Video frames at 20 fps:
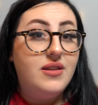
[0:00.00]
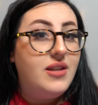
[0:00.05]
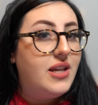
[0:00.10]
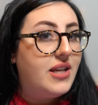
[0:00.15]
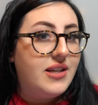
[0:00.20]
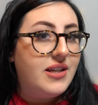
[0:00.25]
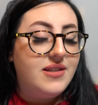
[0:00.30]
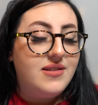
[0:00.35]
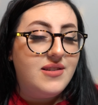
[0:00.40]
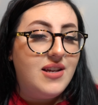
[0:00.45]

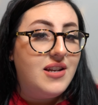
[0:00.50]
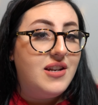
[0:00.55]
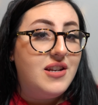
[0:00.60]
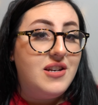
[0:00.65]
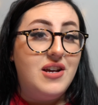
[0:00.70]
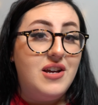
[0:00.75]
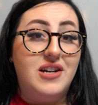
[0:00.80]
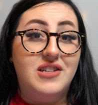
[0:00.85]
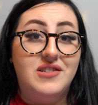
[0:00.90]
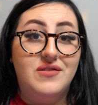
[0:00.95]
like I said,
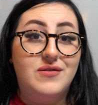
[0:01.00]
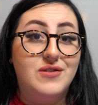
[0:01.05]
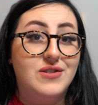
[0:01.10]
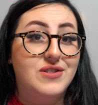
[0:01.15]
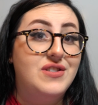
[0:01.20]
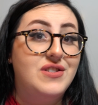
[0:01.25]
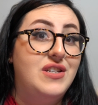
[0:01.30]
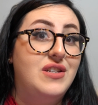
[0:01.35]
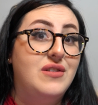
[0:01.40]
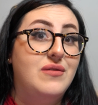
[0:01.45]
an
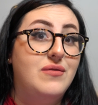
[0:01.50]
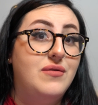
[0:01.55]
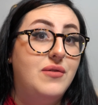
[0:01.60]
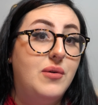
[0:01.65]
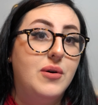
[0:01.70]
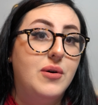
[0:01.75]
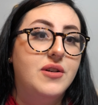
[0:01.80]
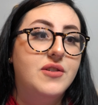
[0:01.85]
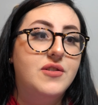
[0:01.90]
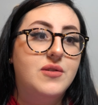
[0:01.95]
unforeseen
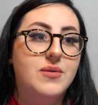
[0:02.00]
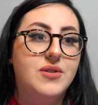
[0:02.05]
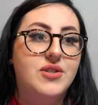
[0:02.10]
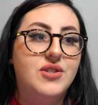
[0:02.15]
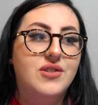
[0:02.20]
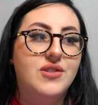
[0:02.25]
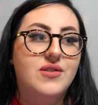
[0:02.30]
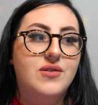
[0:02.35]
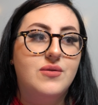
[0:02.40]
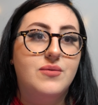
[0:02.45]
force, which
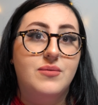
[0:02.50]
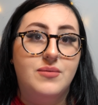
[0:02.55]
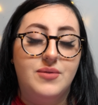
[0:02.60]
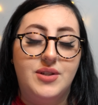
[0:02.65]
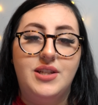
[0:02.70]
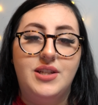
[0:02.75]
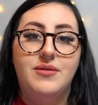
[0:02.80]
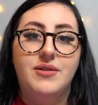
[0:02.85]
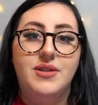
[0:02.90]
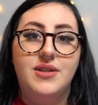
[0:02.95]
is
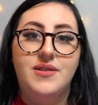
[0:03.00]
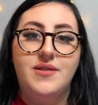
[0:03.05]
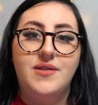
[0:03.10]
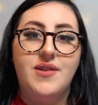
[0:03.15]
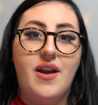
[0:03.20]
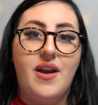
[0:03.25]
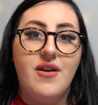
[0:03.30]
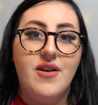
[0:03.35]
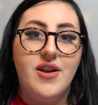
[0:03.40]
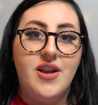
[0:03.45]
really, really
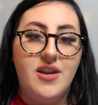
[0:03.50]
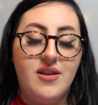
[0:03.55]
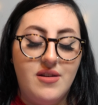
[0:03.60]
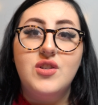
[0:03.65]
scary.